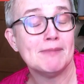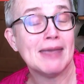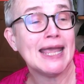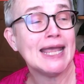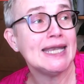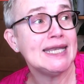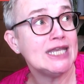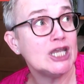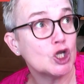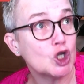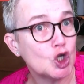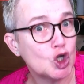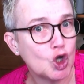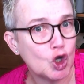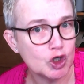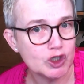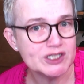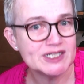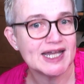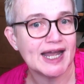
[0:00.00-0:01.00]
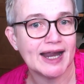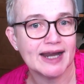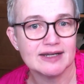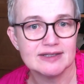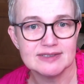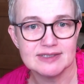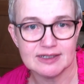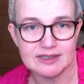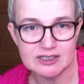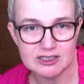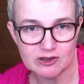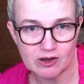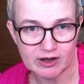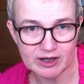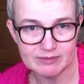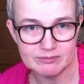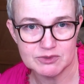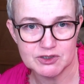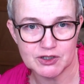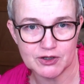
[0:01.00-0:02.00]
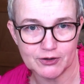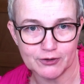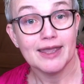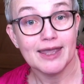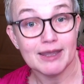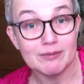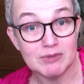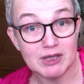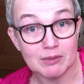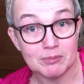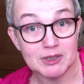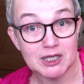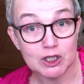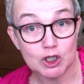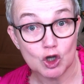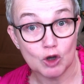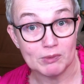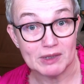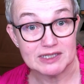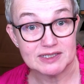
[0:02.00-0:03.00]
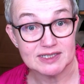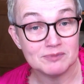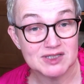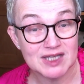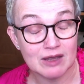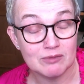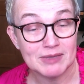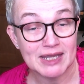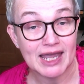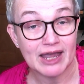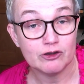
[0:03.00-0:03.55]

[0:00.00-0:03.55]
in the contacts time zone. Hit me up in the comments and tell me how